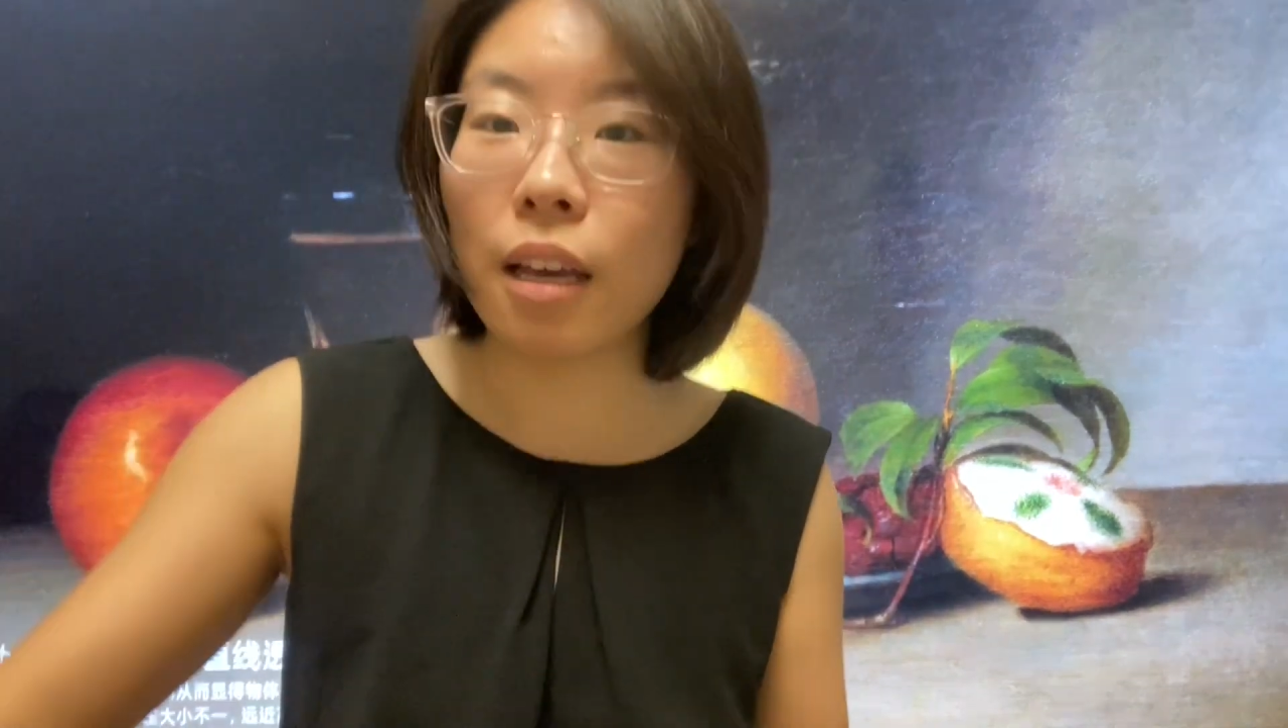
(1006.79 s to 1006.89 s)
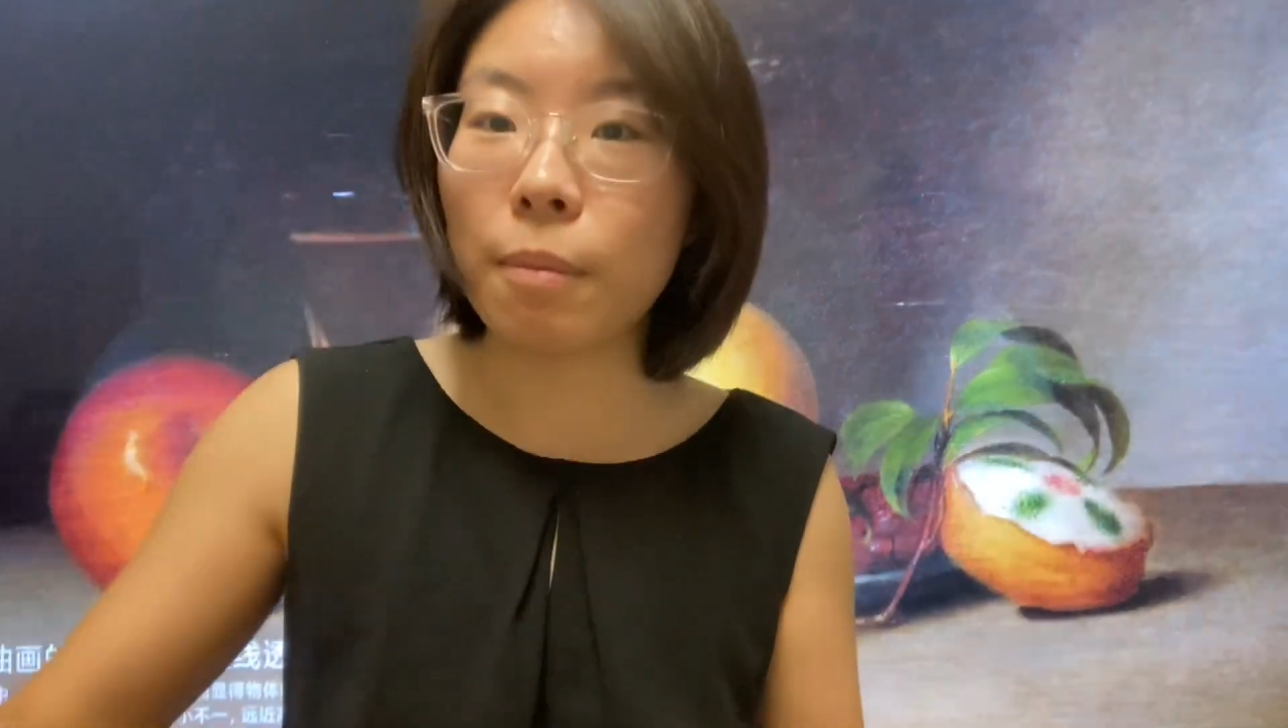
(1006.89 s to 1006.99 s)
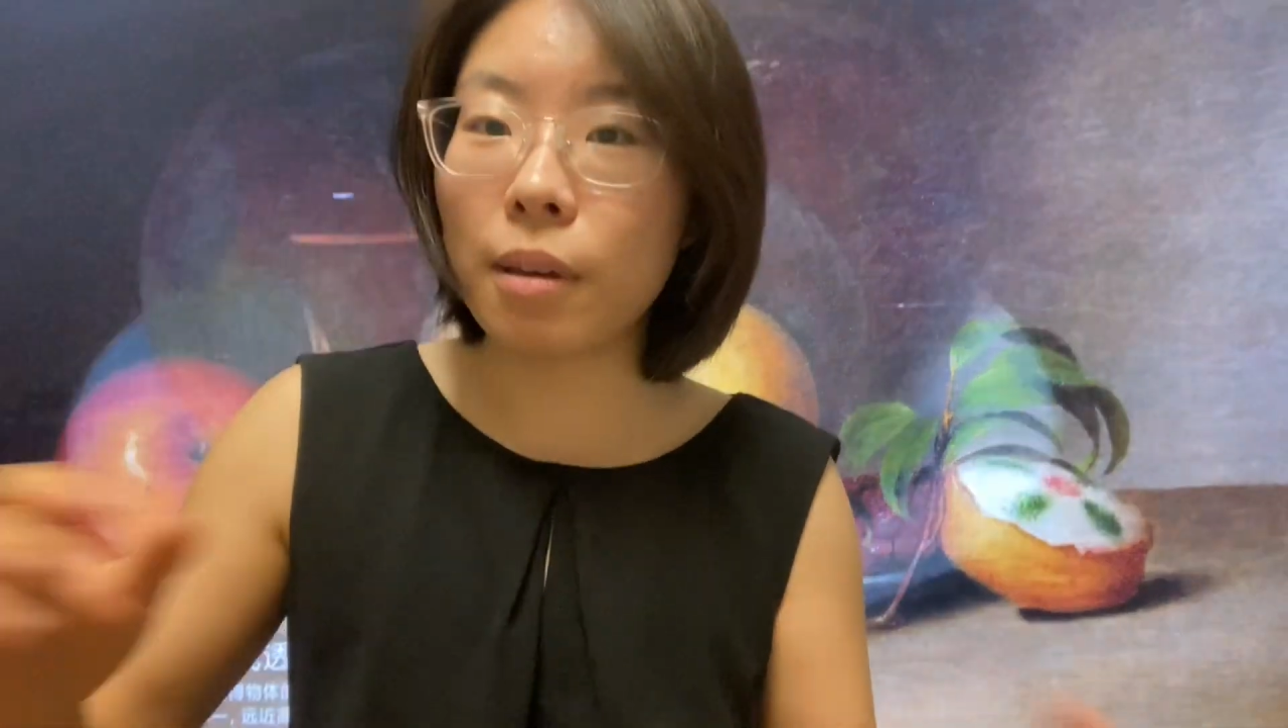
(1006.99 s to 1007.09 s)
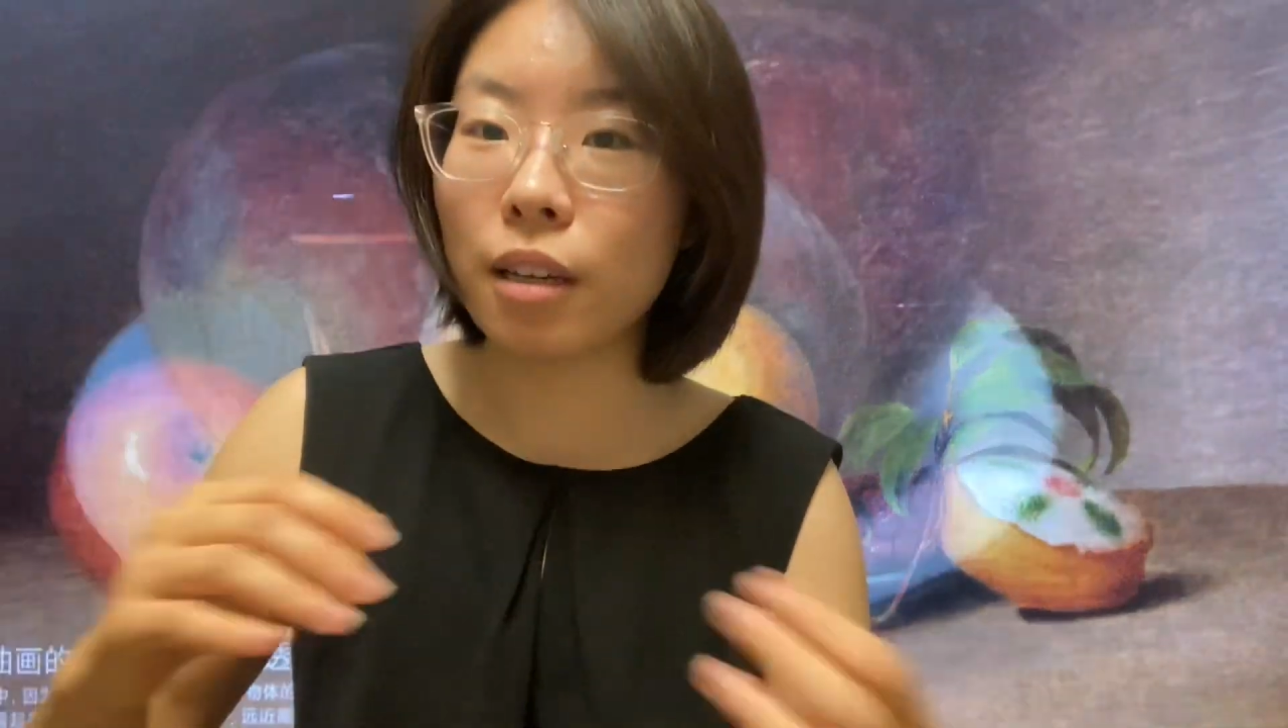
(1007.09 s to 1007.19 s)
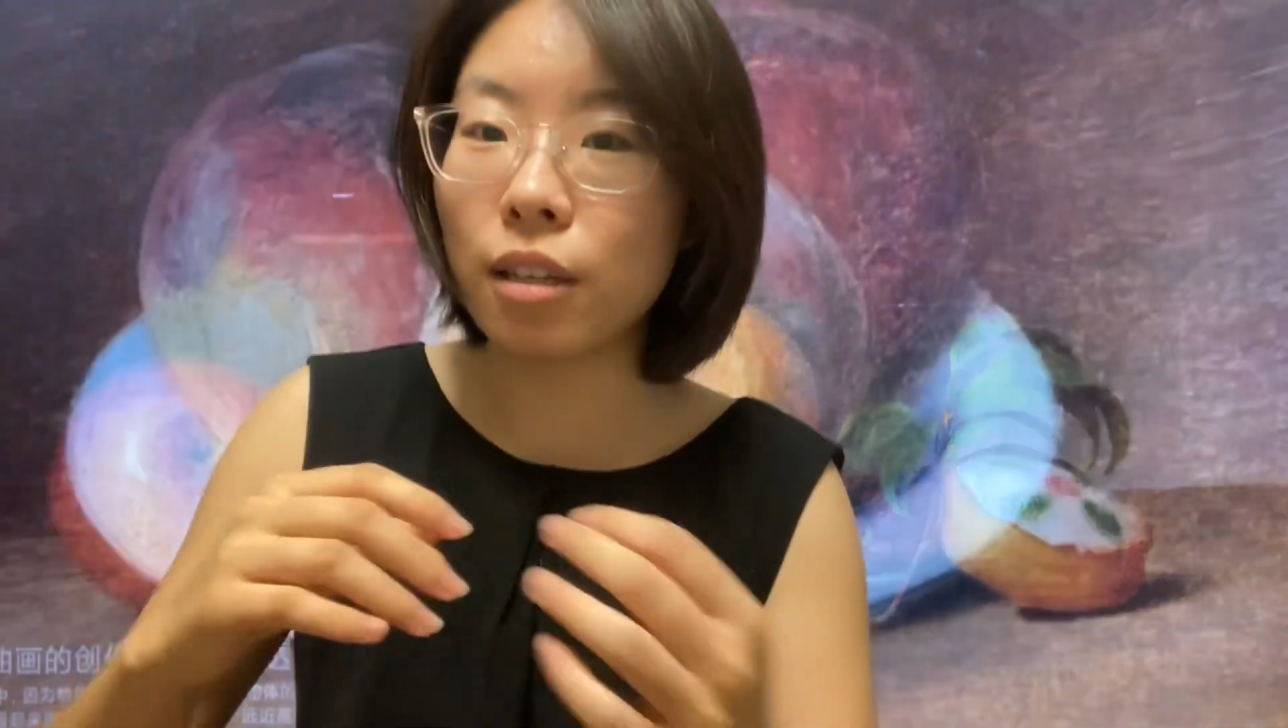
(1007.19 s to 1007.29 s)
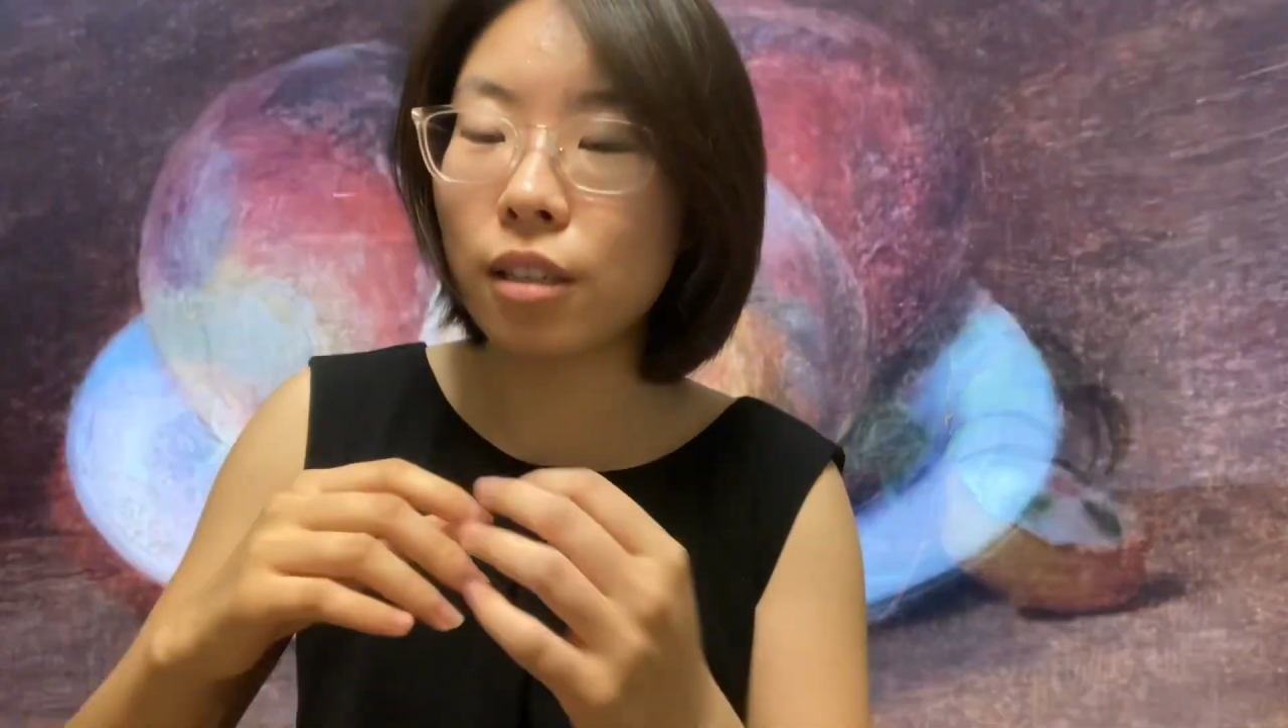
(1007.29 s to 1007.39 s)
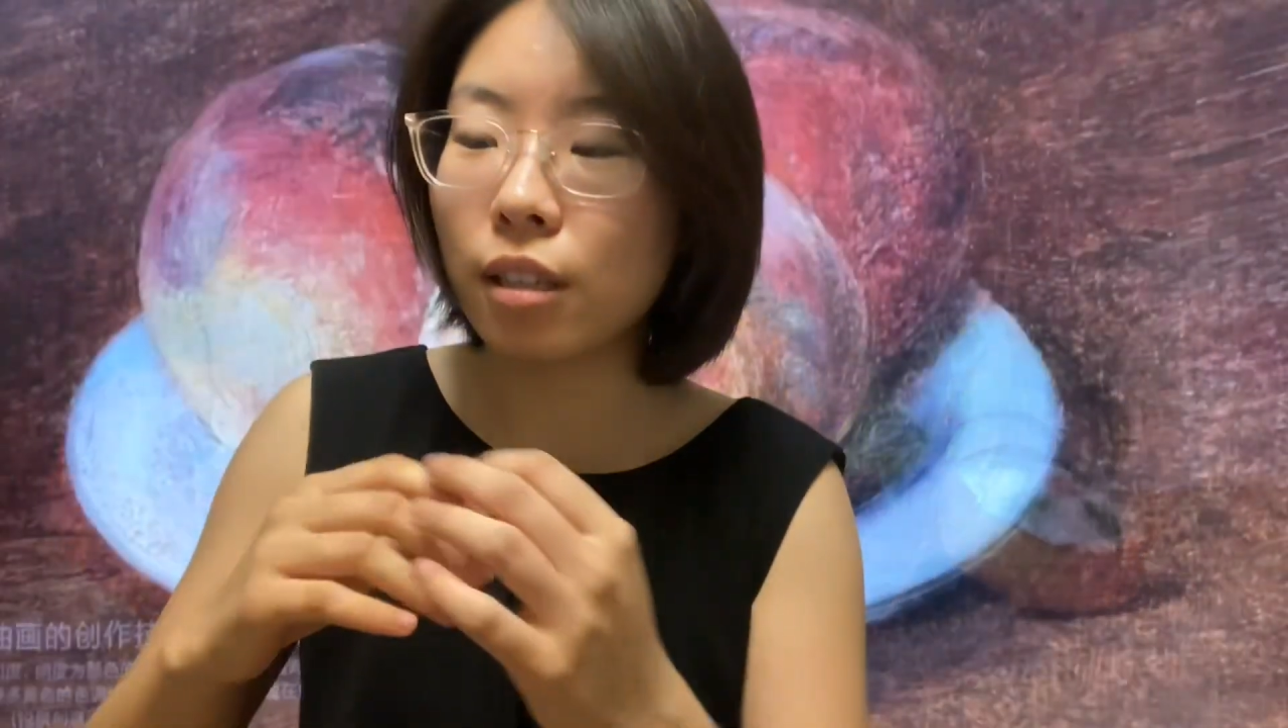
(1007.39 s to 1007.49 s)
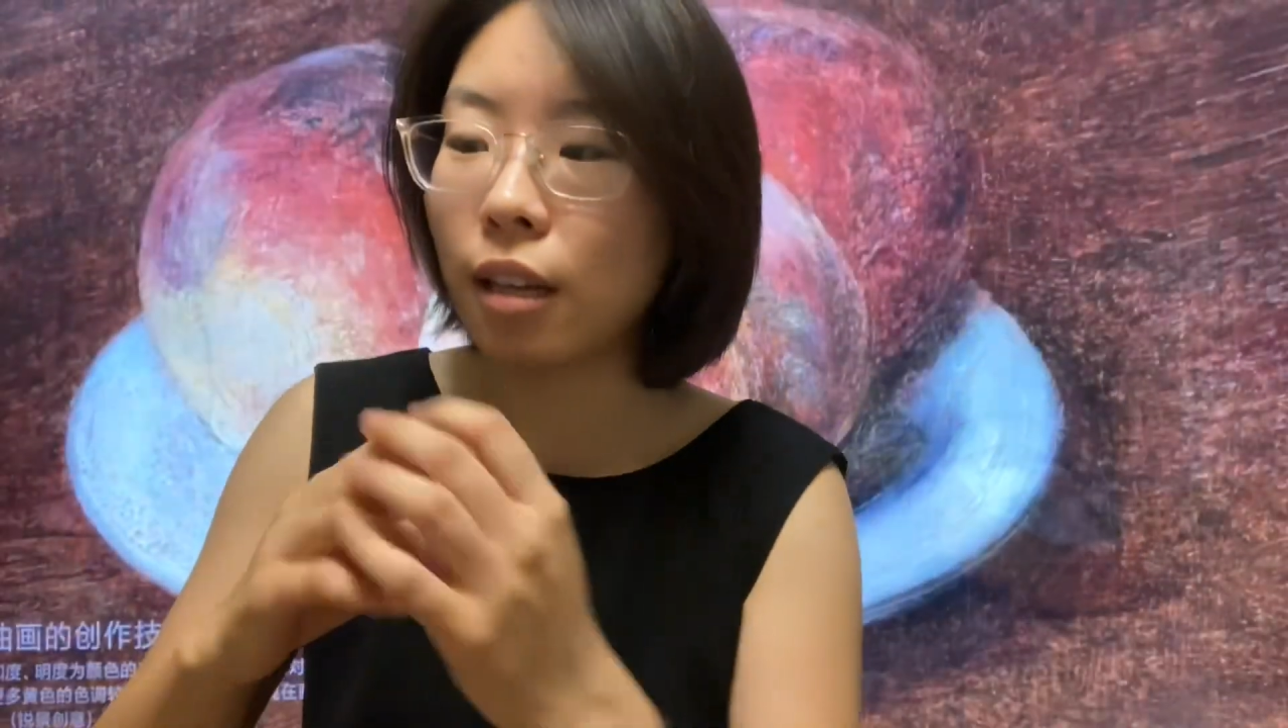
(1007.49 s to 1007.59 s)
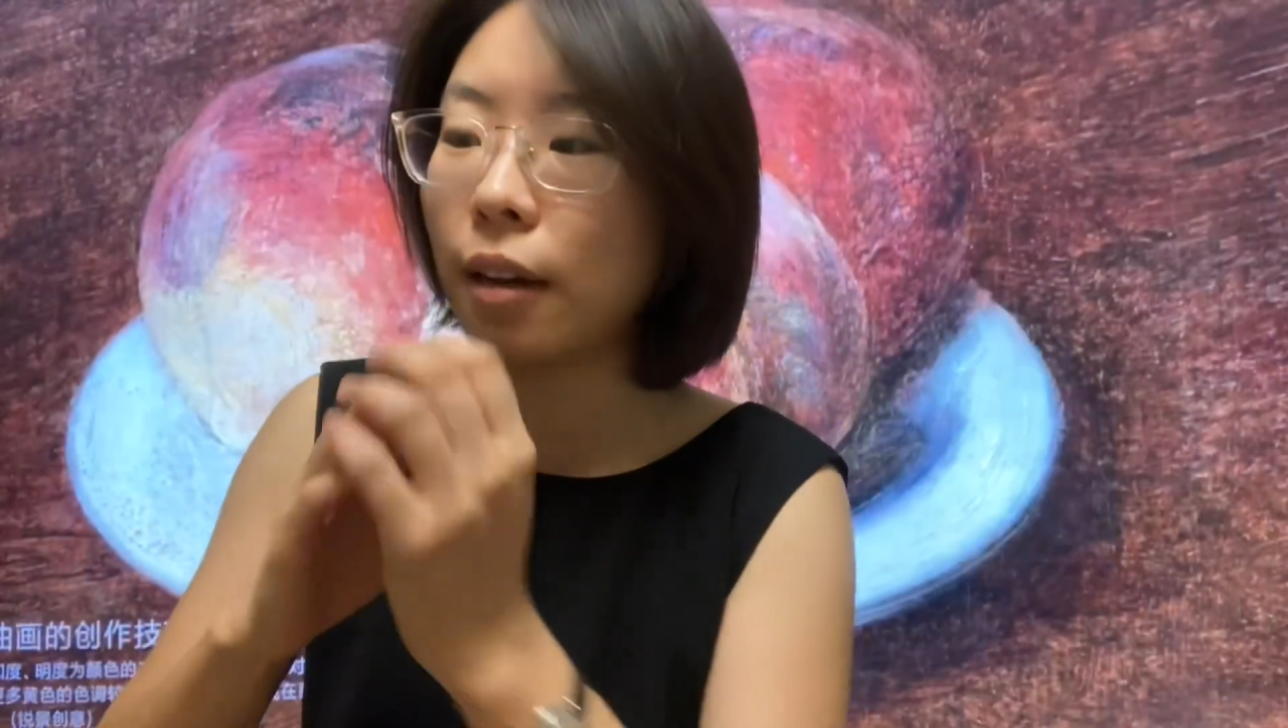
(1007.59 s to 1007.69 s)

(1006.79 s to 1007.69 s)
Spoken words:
because